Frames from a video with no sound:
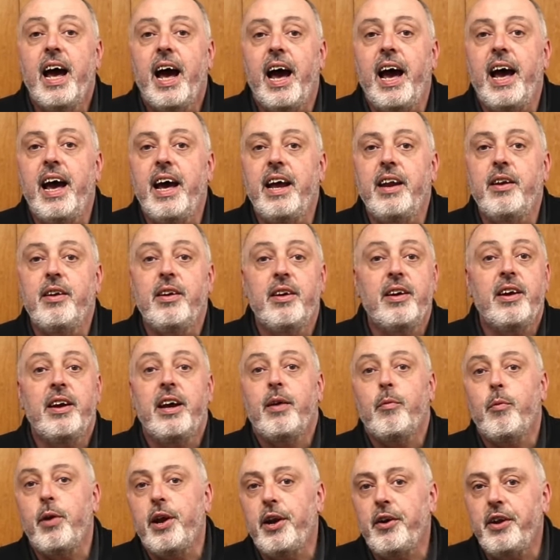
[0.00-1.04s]
And
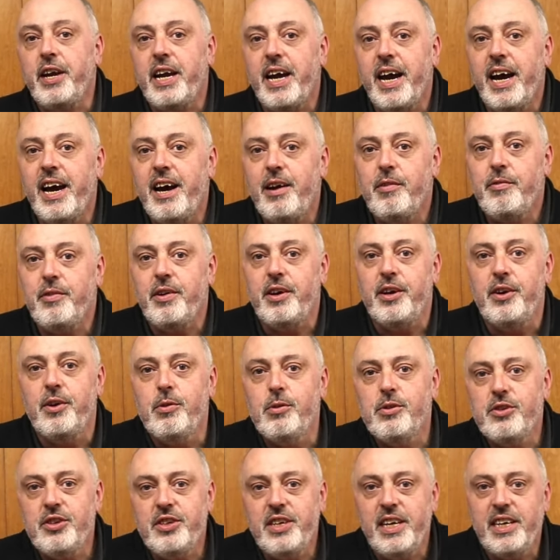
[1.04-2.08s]
whether you have an
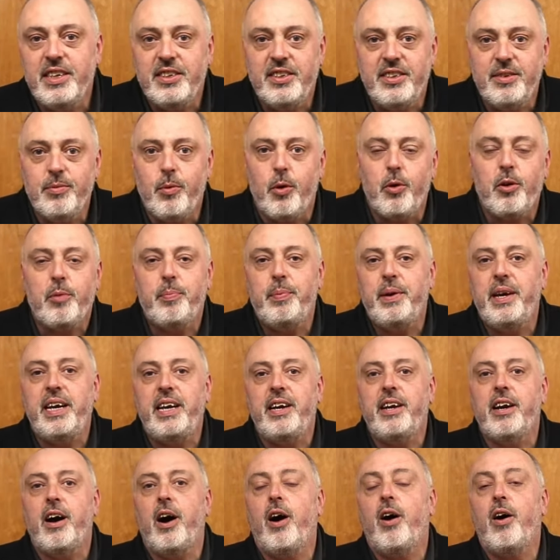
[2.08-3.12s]
Ooznest
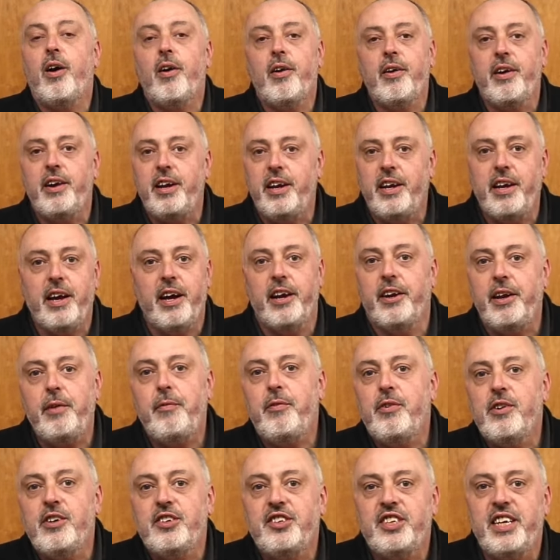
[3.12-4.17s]
Workbee or a
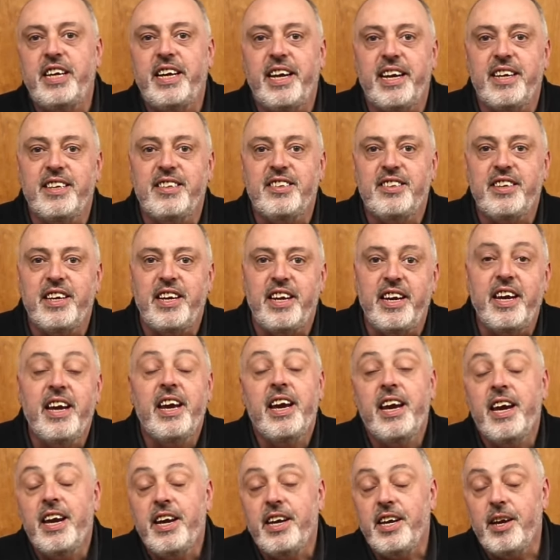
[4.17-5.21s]
different CNC,
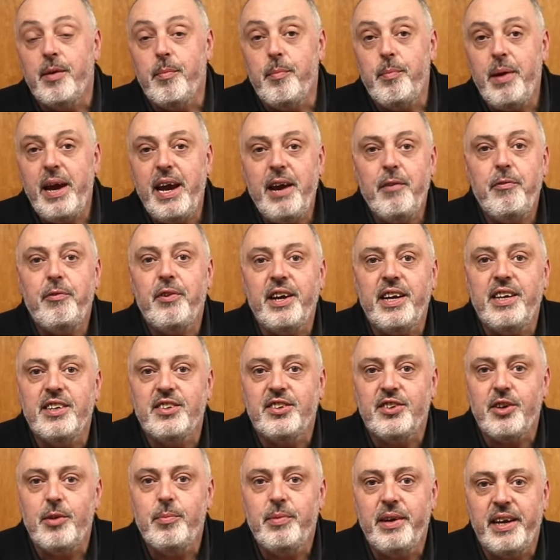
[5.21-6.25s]
you may
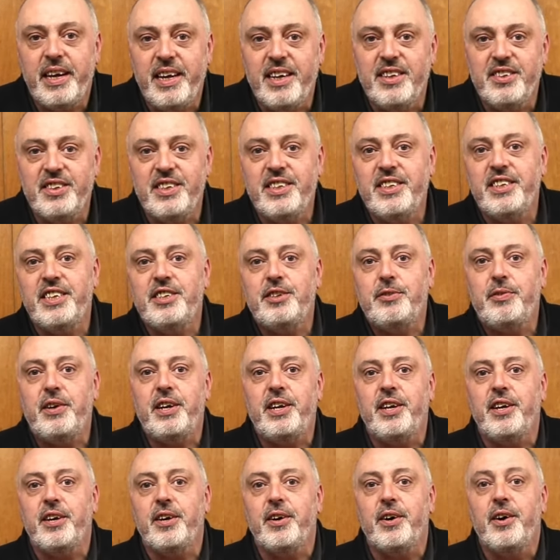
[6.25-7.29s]
find some things in this
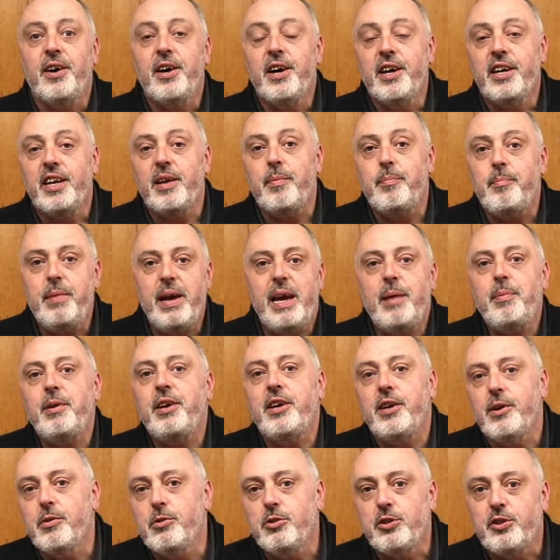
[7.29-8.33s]
video that may
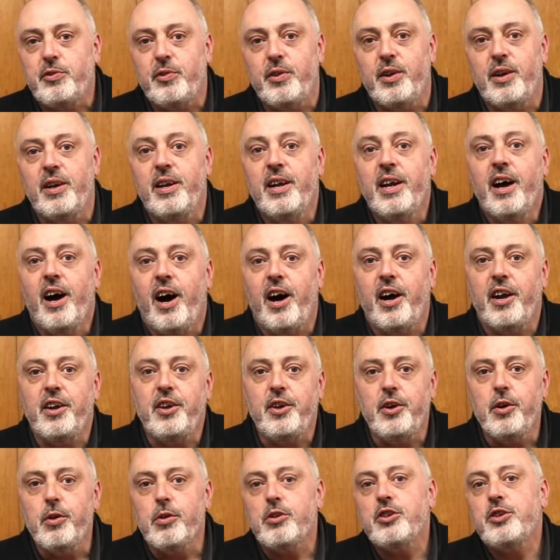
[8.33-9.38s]
be useful
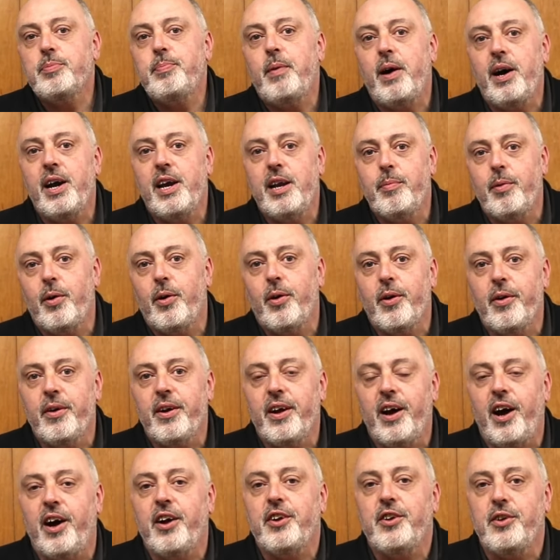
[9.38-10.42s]
on your
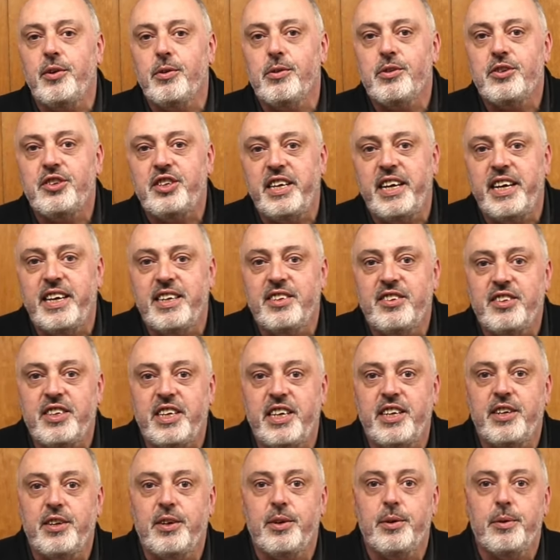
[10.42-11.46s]
spoilboard, on your
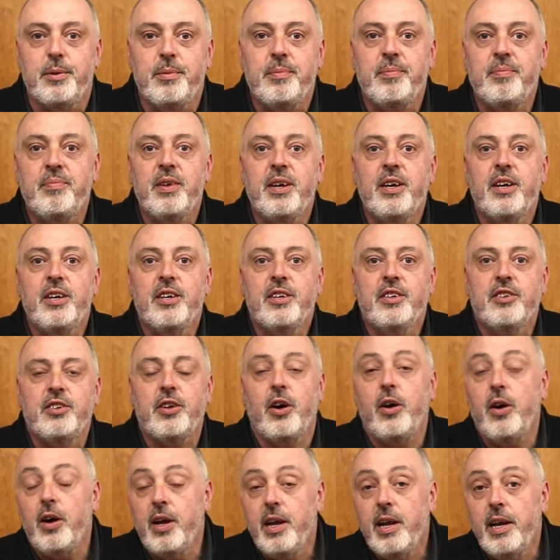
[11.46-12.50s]
CNC too.
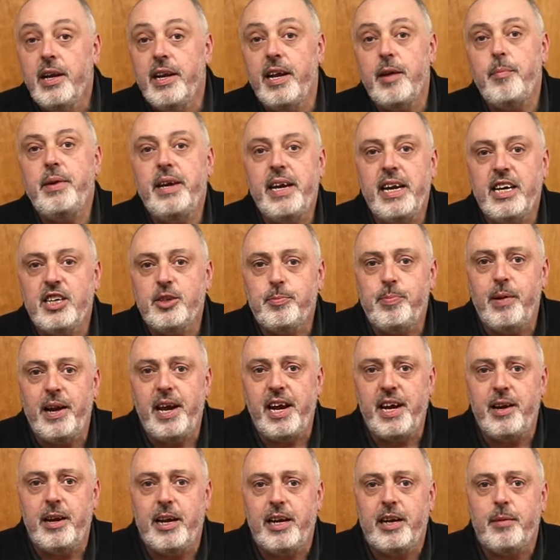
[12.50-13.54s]
So let me
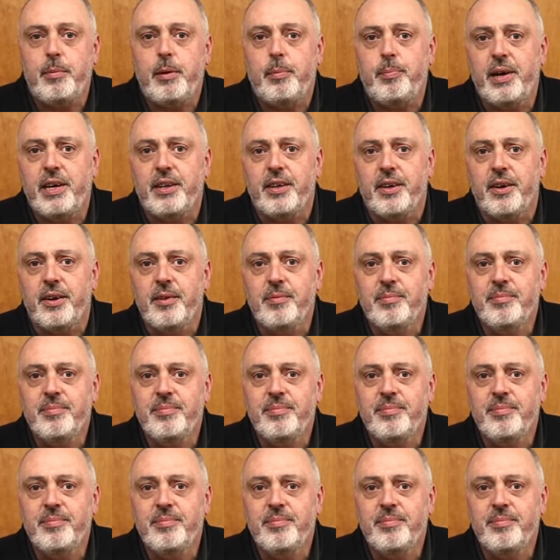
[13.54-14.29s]
explain a little bit better.